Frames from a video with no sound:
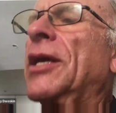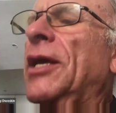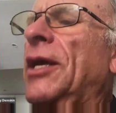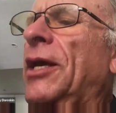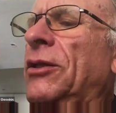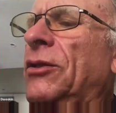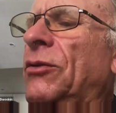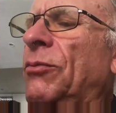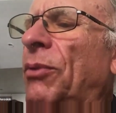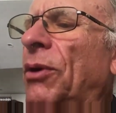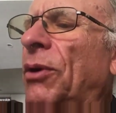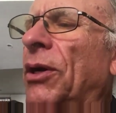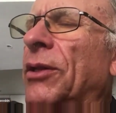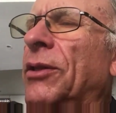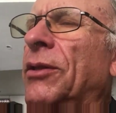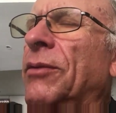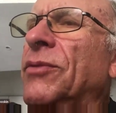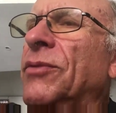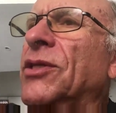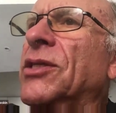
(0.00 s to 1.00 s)
can't by
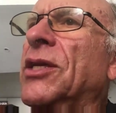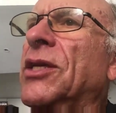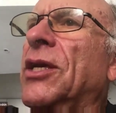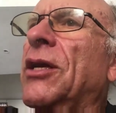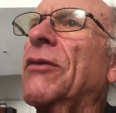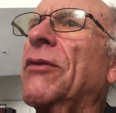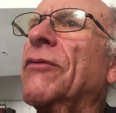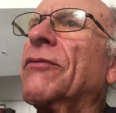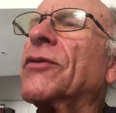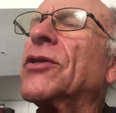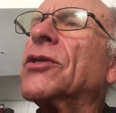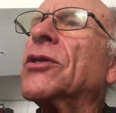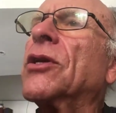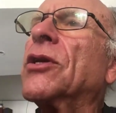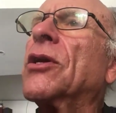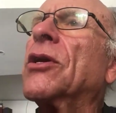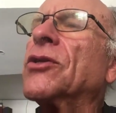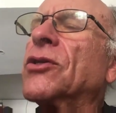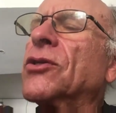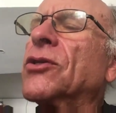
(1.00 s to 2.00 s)
themselves
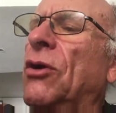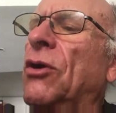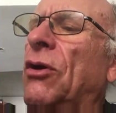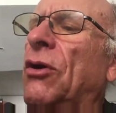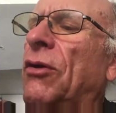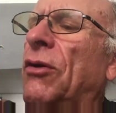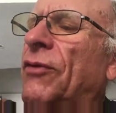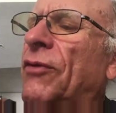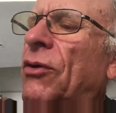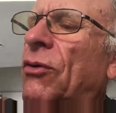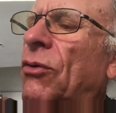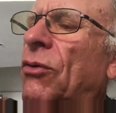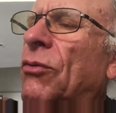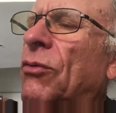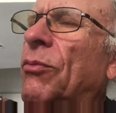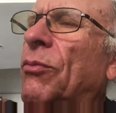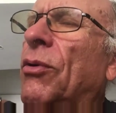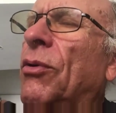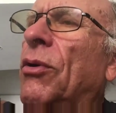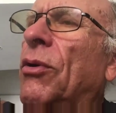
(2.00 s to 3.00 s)
solve their
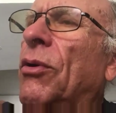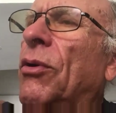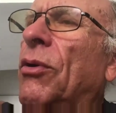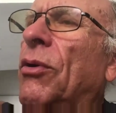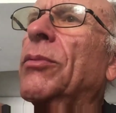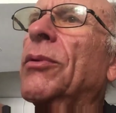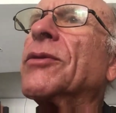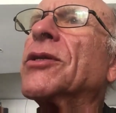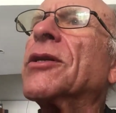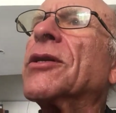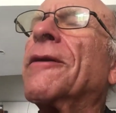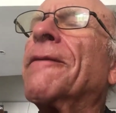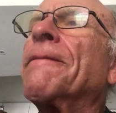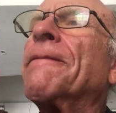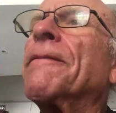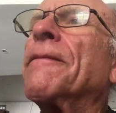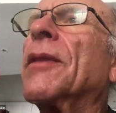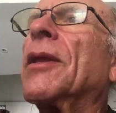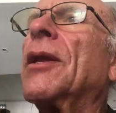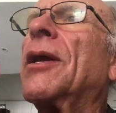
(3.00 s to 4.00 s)
own problems.
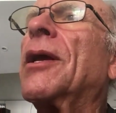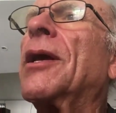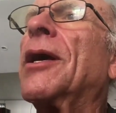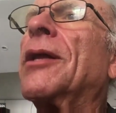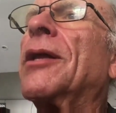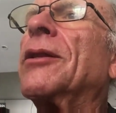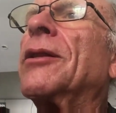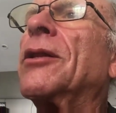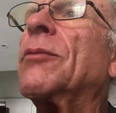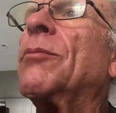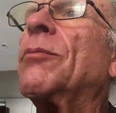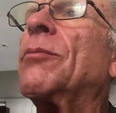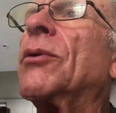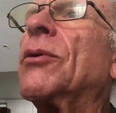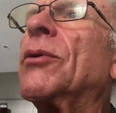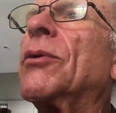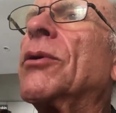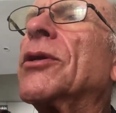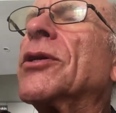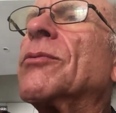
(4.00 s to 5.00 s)
And
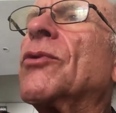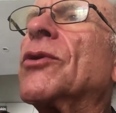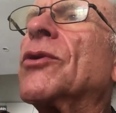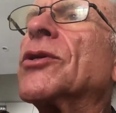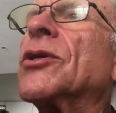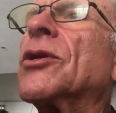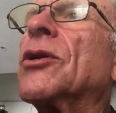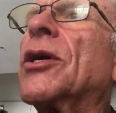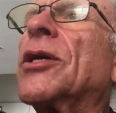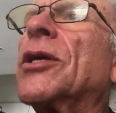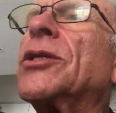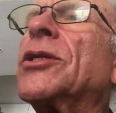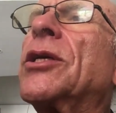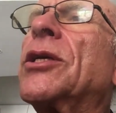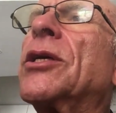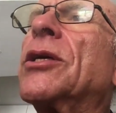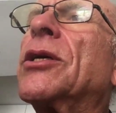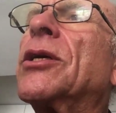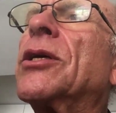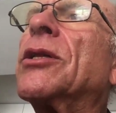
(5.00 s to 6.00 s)
liberalism was an
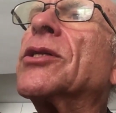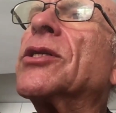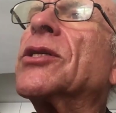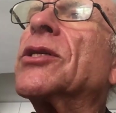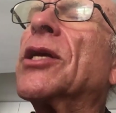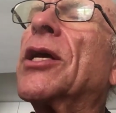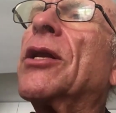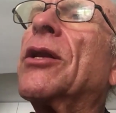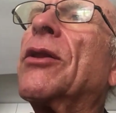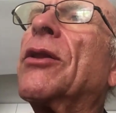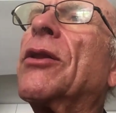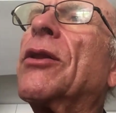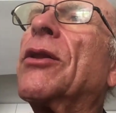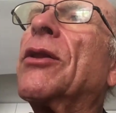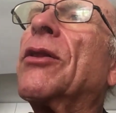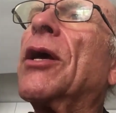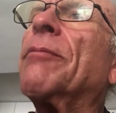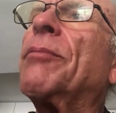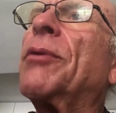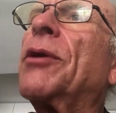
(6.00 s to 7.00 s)
idea that
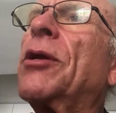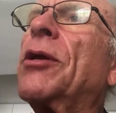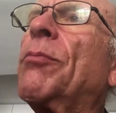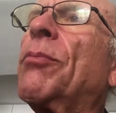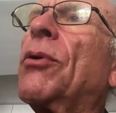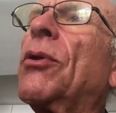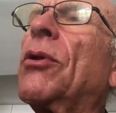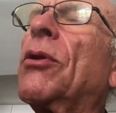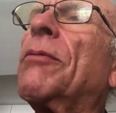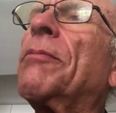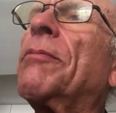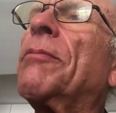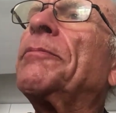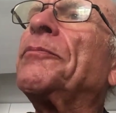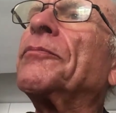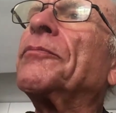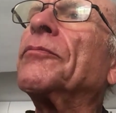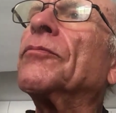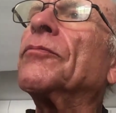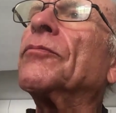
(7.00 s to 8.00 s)
said that
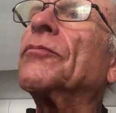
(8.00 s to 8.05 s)
people